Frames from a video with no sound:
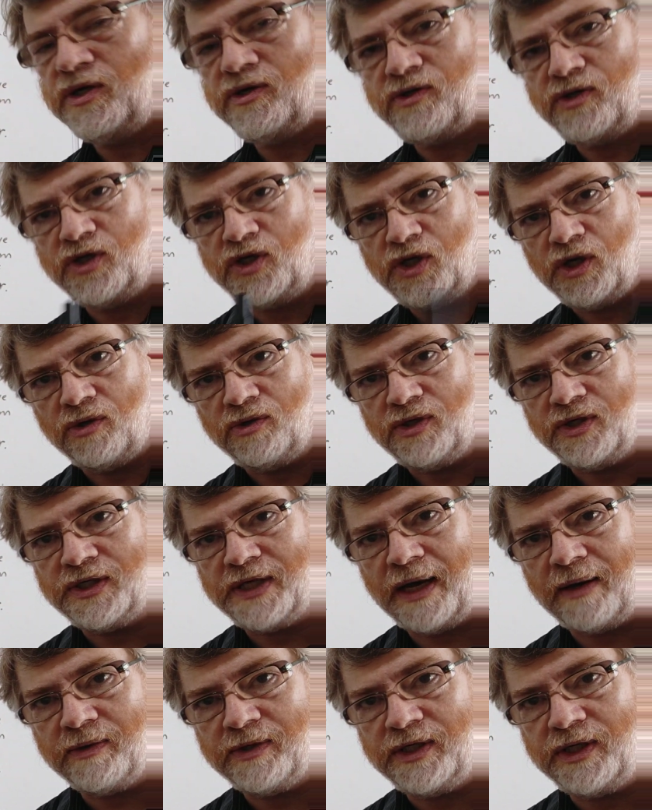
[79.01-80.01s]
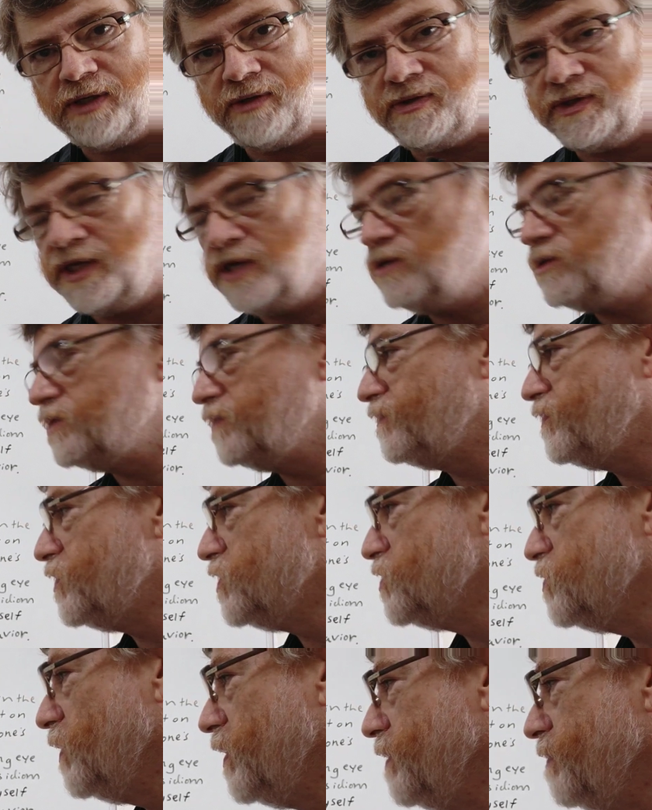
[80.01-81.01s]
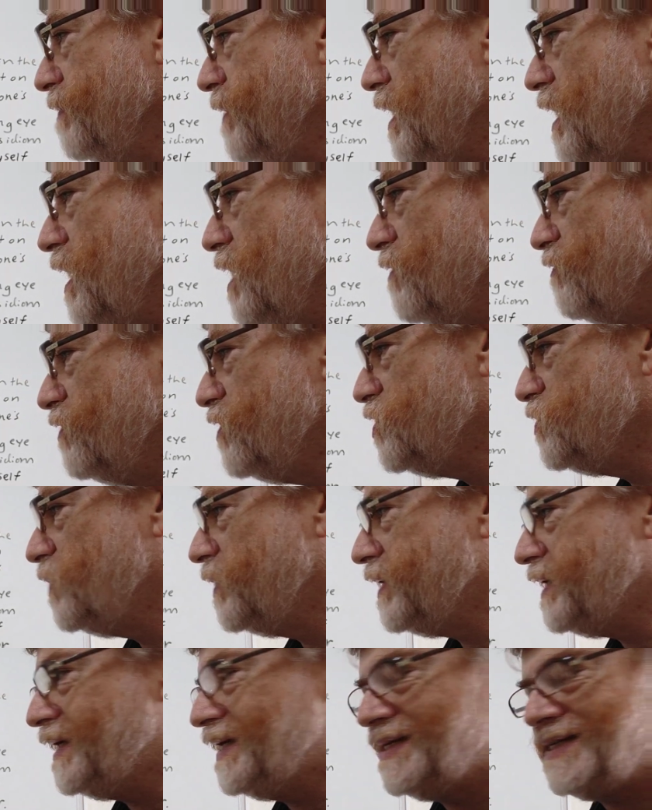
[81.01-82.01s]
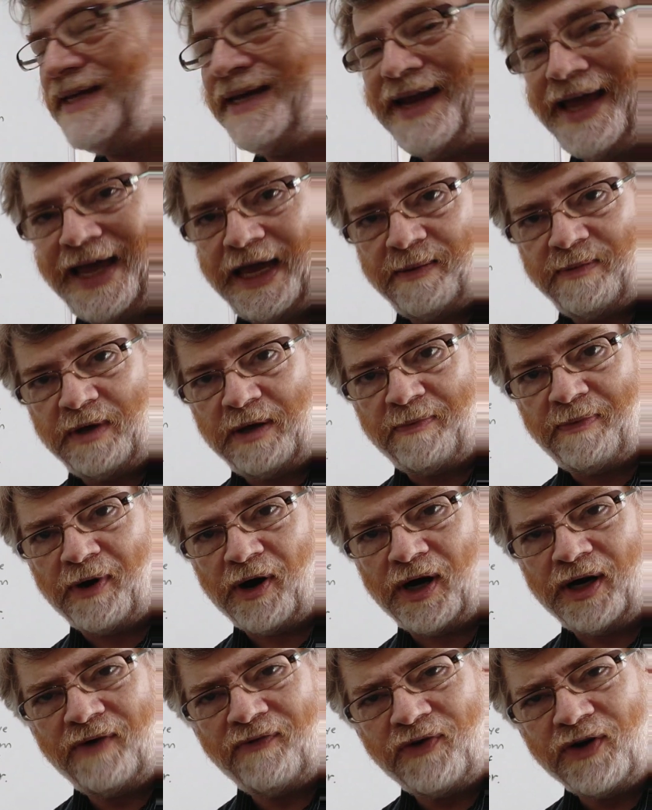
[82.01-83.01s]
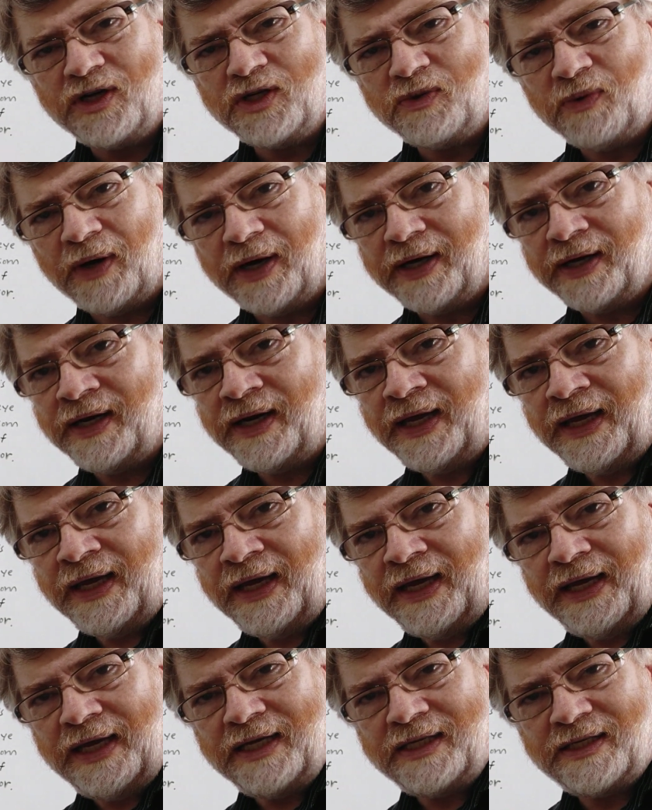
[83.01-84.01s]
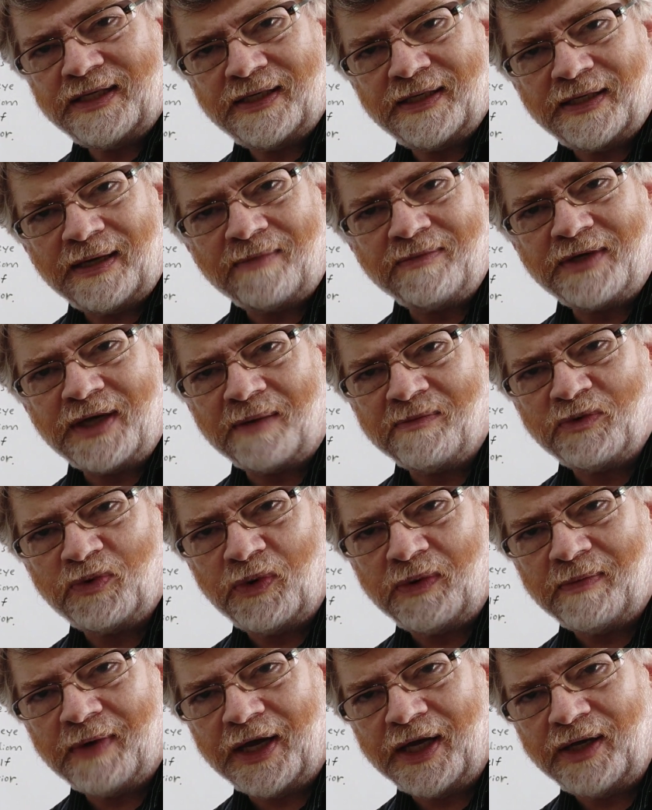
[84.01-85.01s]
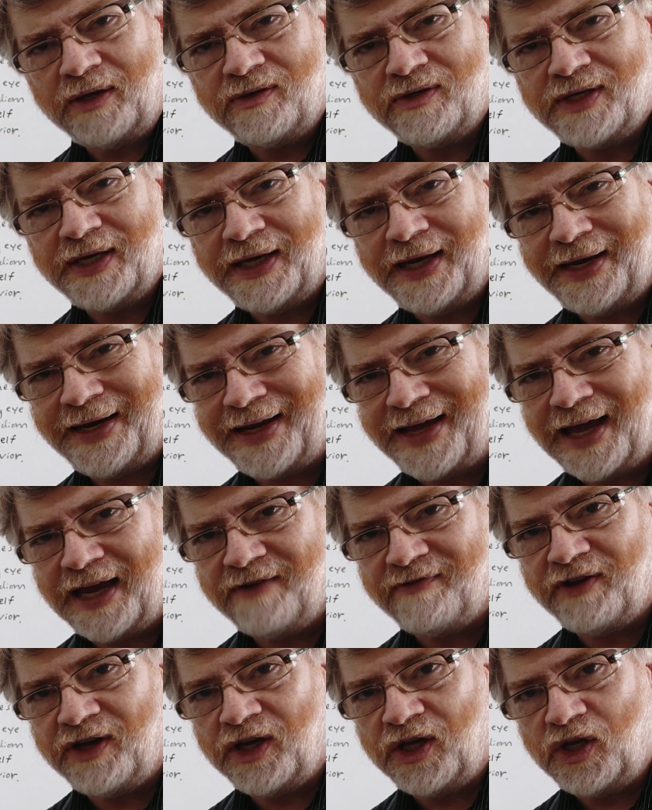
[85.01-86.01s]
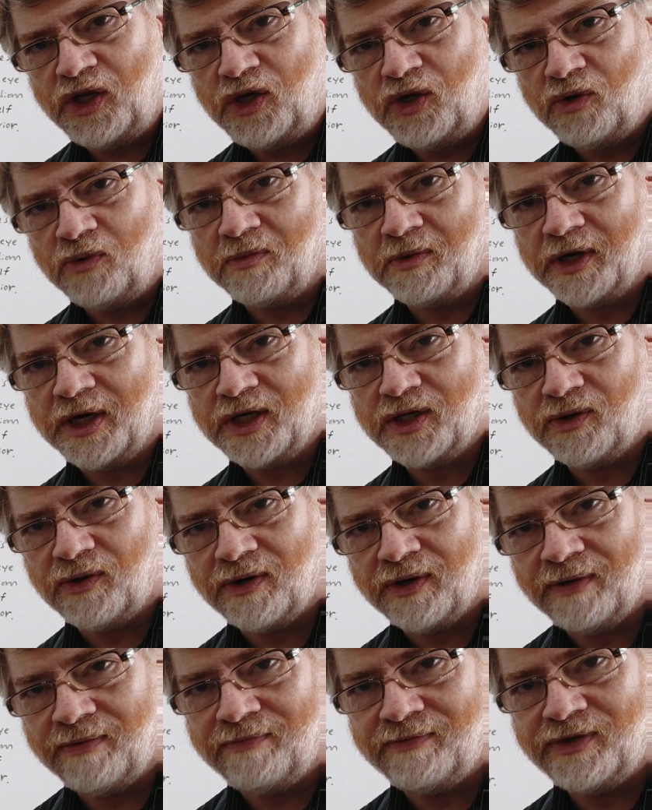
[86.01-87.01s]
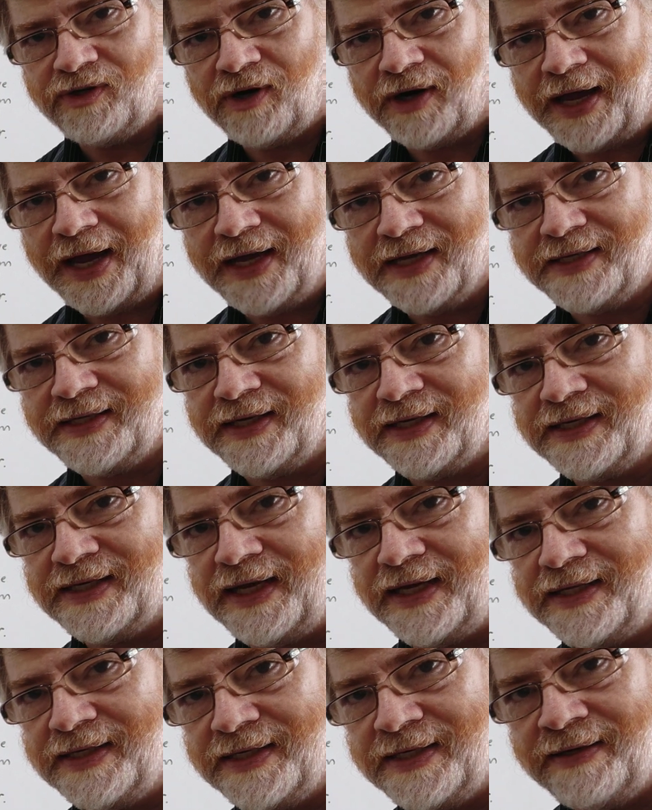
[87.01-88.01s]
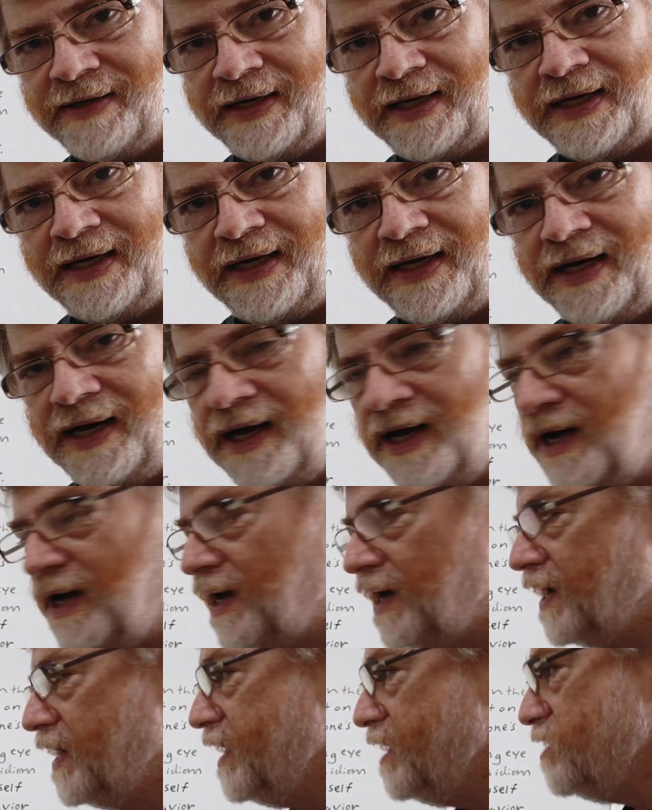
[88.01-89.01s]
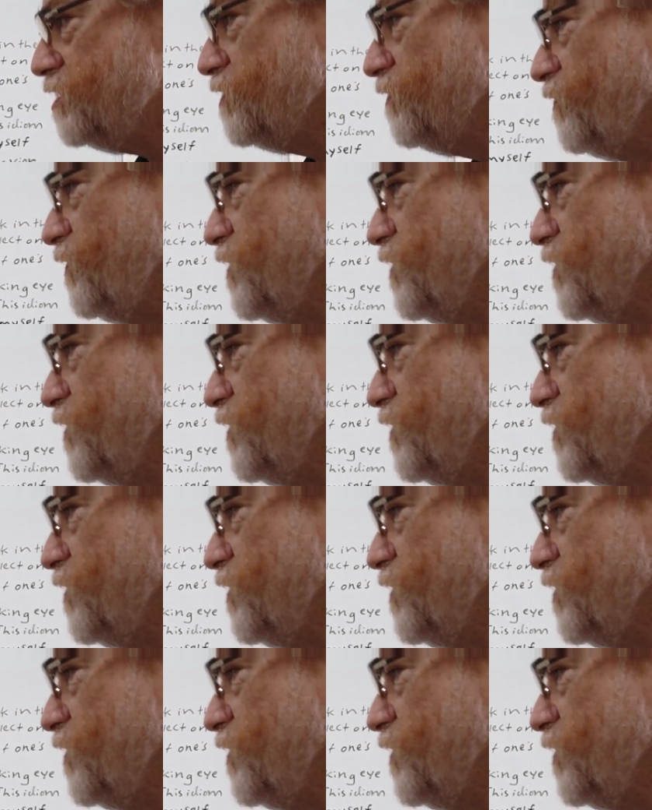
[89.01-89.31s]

here to show just how it's used. Here's the first one First one is an A B part. First one is sometimes we might use it in kind of a humorous or sarcastic sense. Uh, here's the